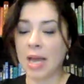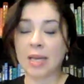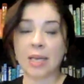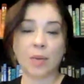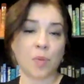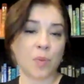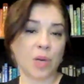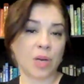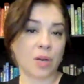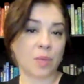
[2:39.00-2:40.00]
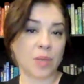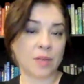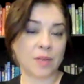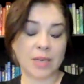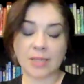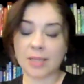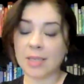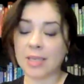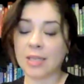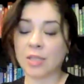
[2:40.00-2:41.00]
and they will work on whatever is
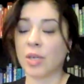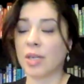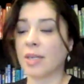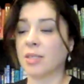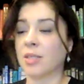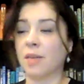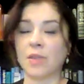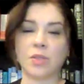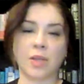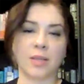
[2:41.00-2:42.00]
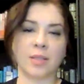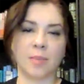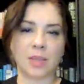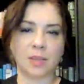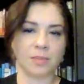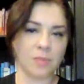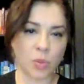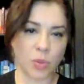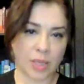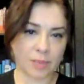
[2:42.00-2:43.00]
needed so it gets delivered to customer
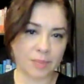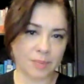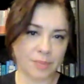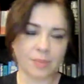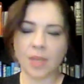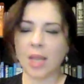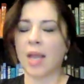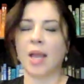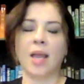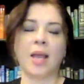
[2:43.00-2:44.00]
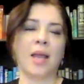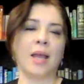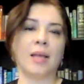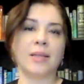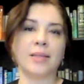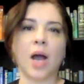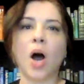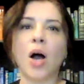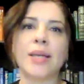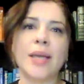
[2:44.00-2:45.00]
quicker. You say,
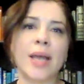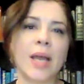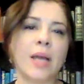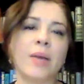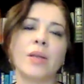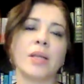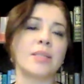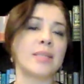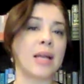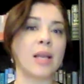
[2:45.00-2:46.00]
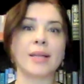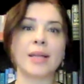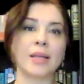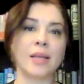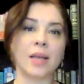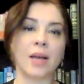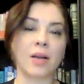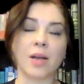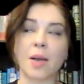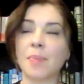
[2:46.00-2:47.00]
oh, yeah, is that like that in our
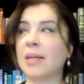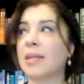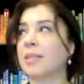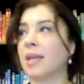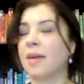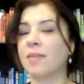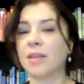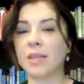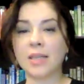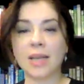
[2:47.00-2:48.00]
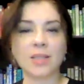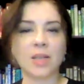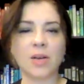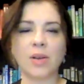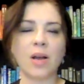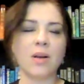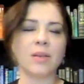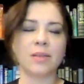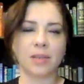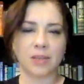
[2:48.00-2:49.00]
companies? Everything takes so
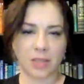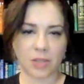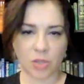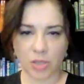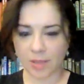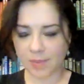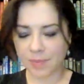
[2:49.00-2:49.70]
long. I said, good.